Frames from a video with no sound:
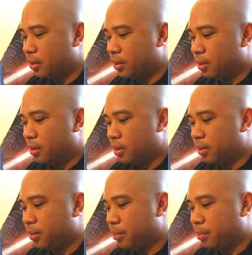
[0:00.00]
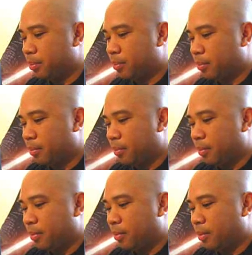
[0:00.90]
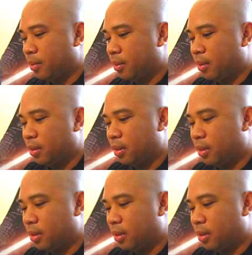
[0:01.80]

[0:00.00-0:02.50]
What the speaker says: Nobody speaks.